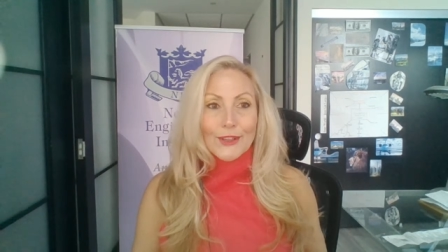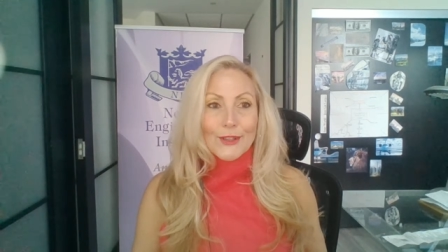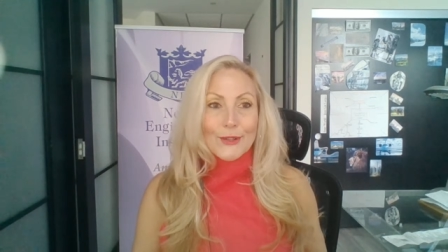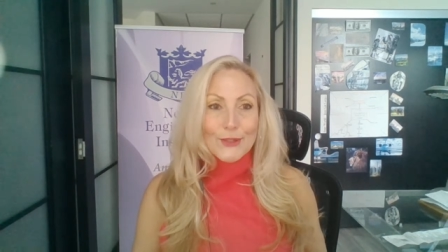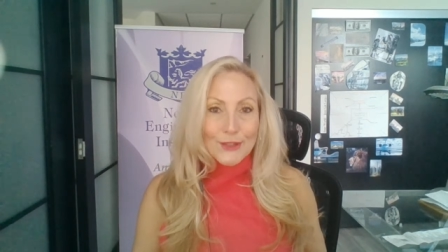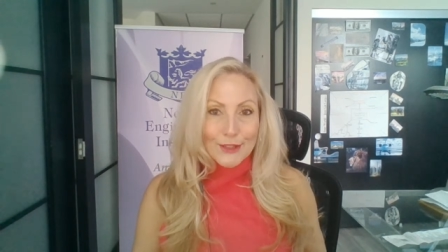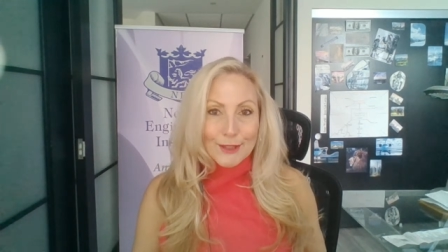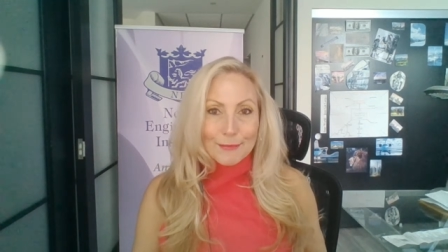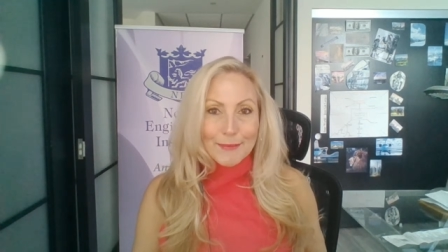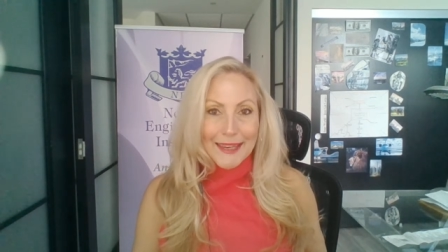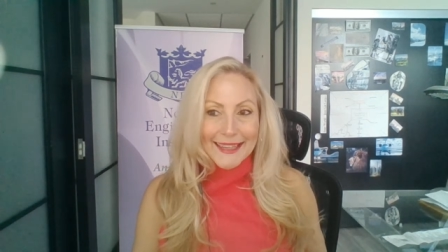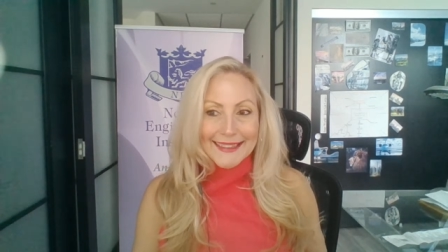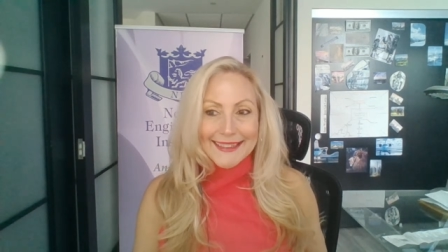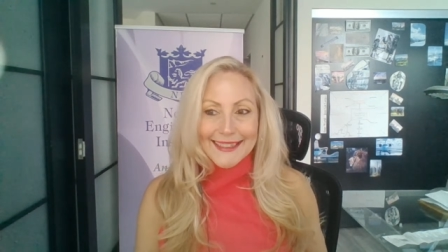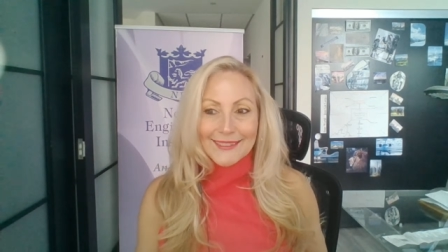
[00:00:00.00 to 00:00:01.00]
you just
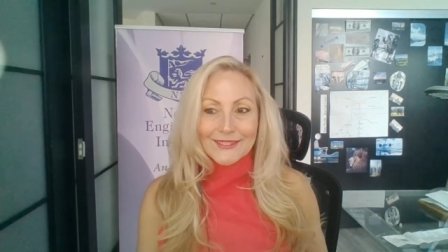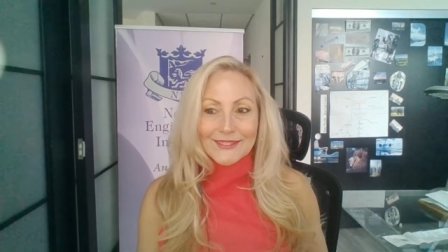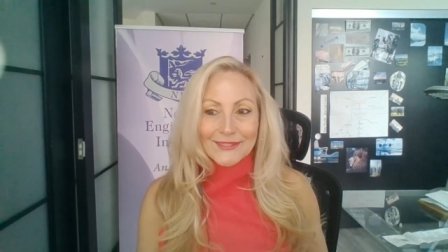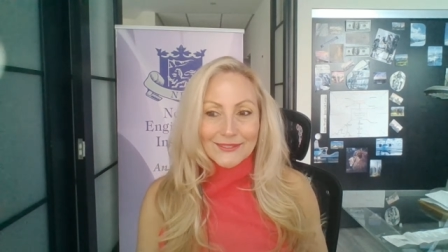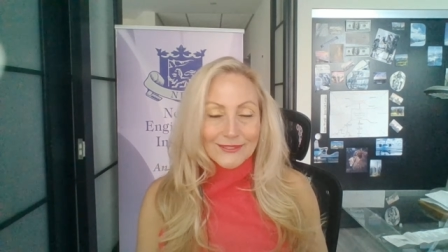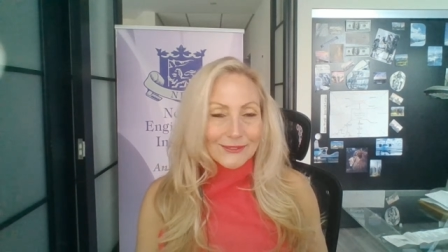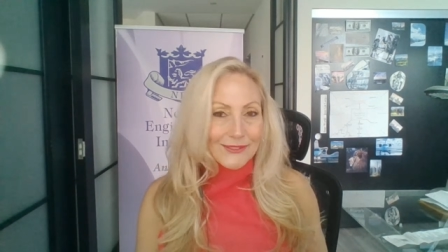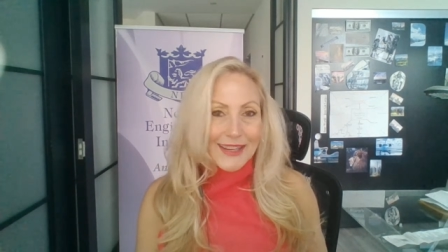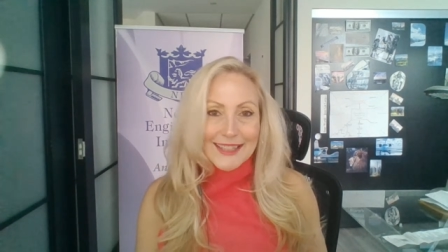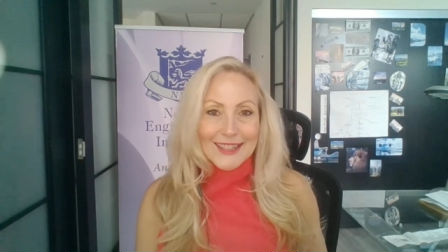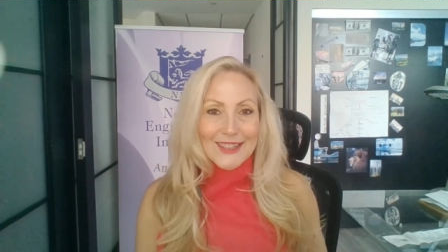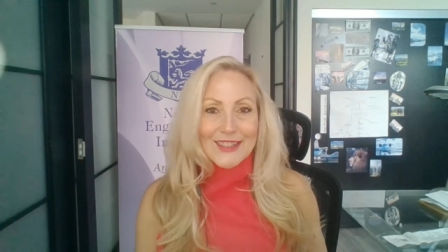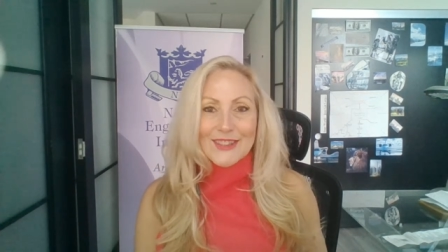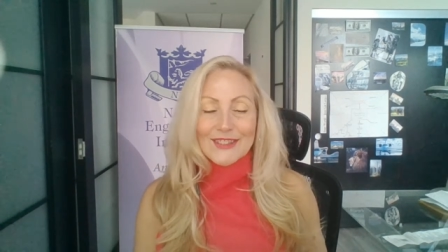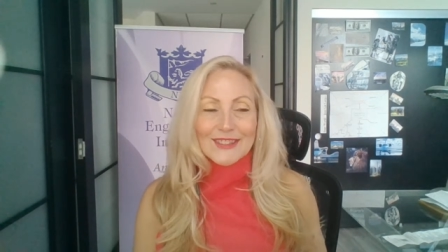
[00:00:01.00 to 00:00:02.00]
made the
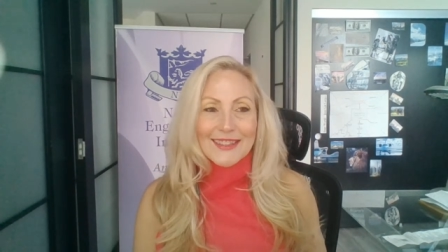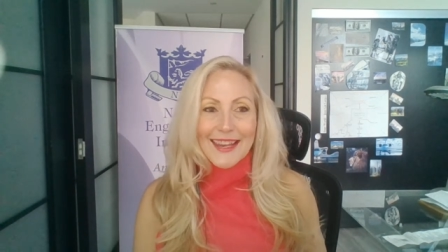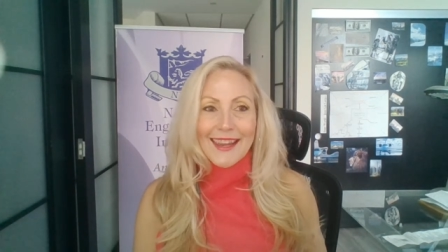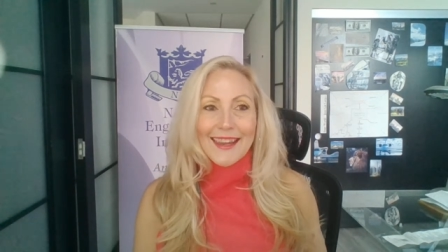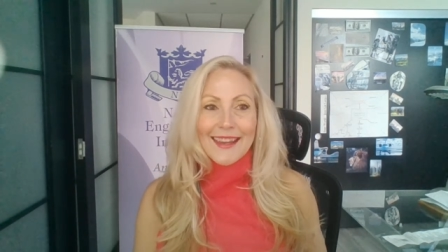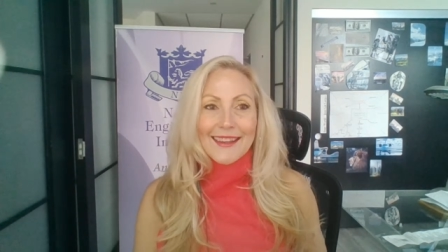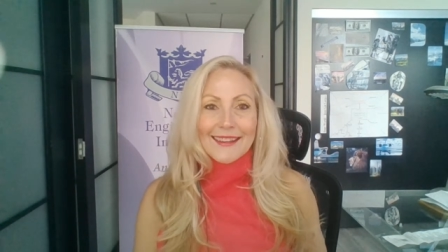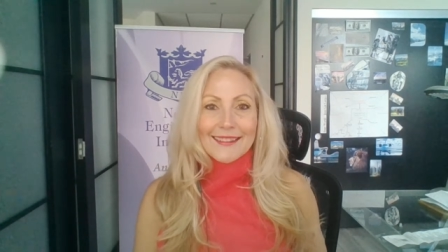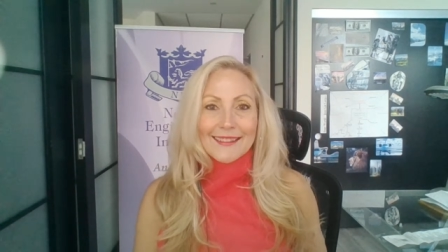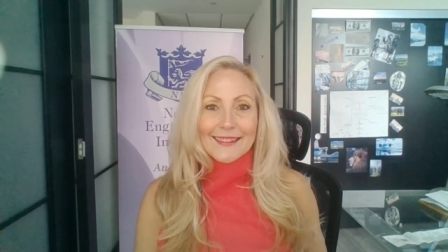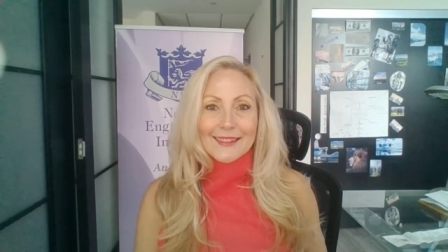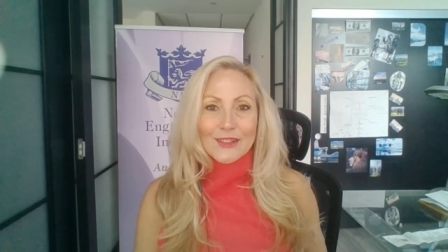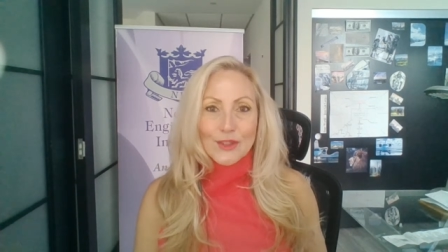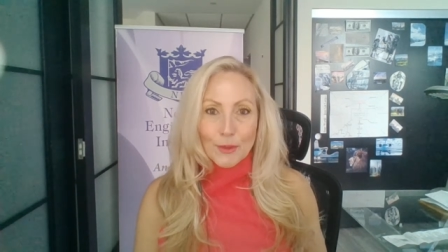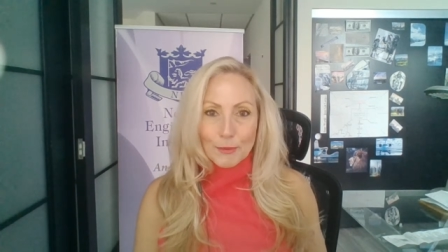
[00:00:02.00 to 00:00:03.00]
rest of your day
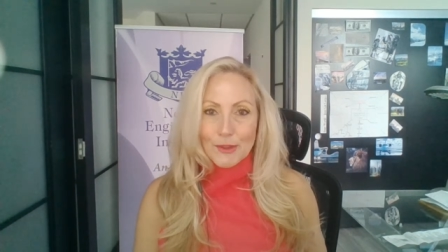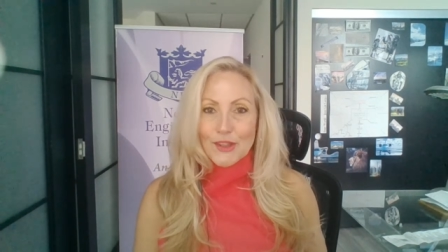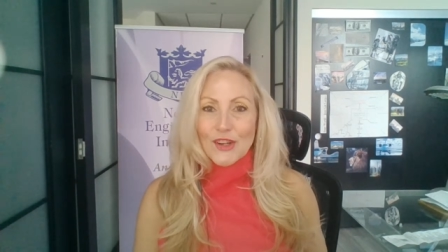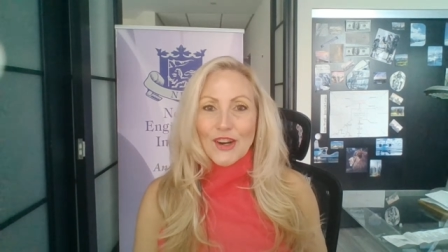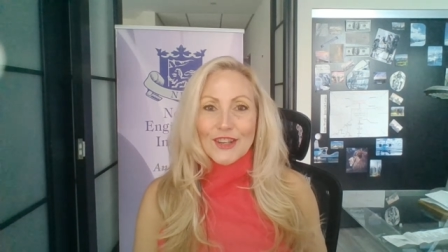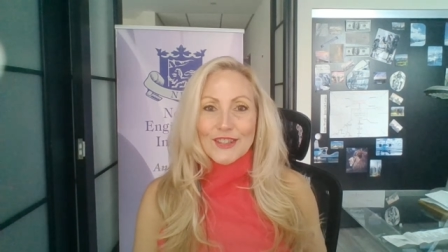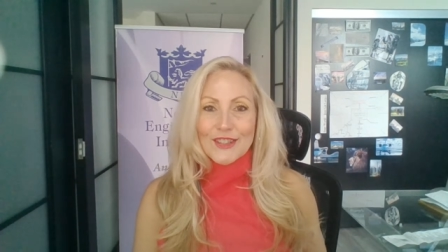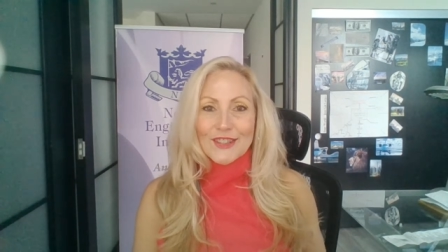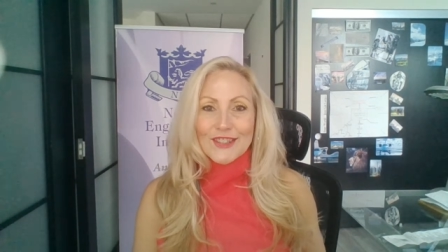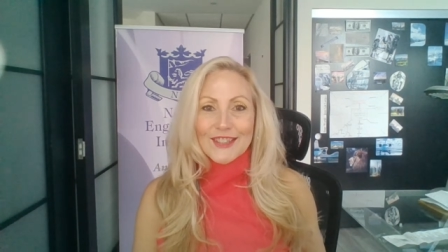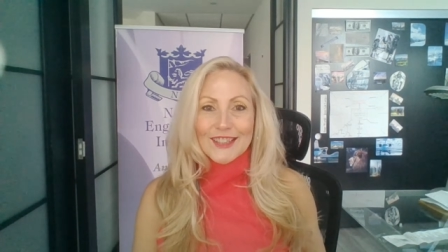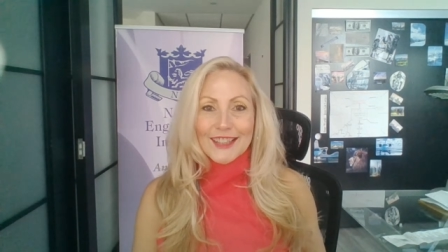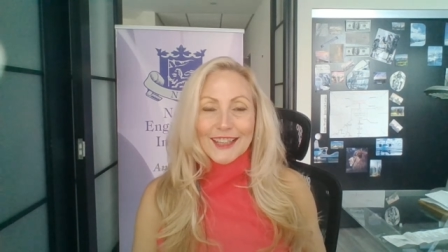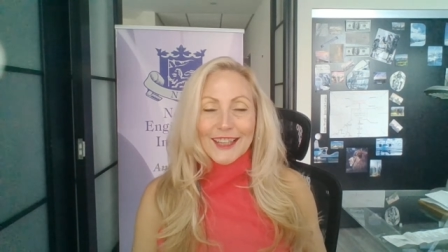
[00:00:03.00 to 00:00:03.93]
supercharged.